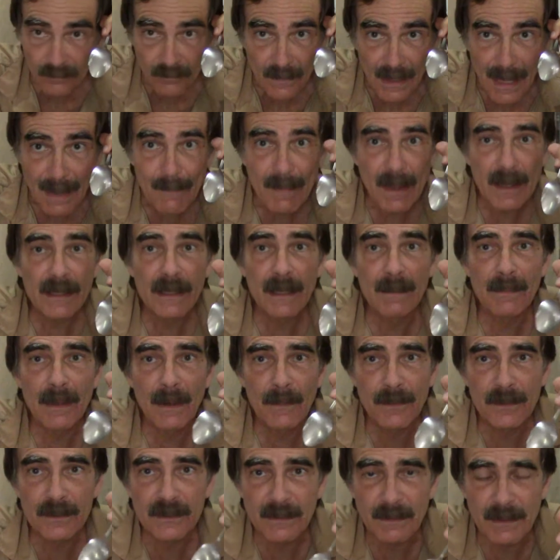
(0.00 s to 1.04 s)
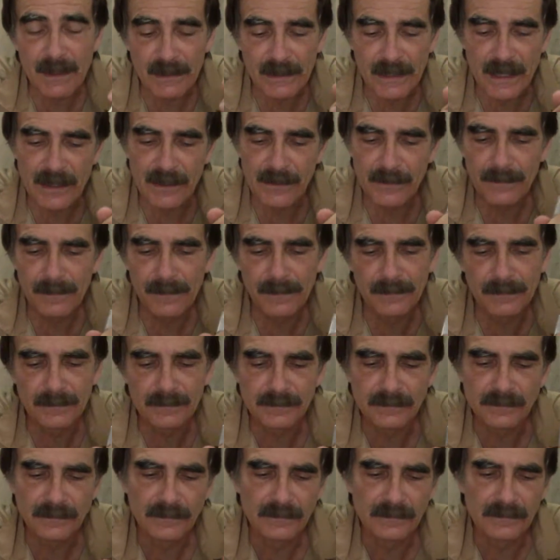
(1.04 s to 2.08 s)
I might come up with something later,
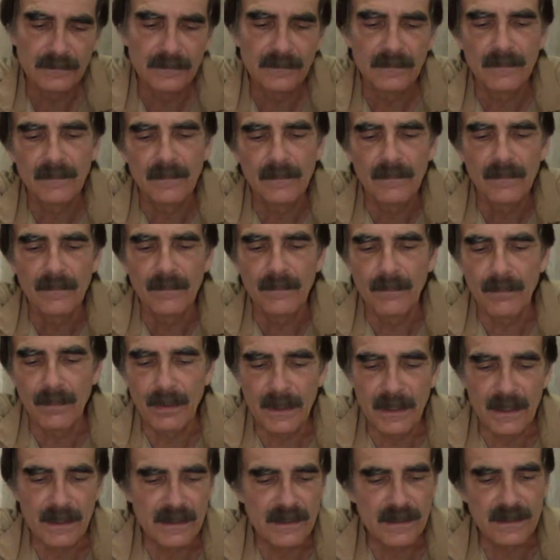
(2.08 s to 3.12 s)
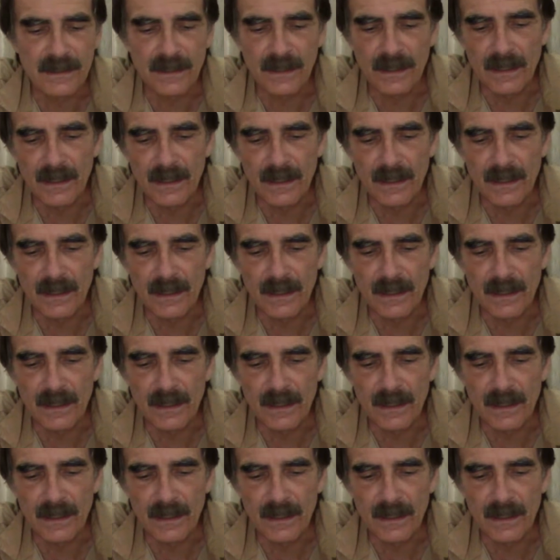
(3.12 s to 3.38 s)
but it's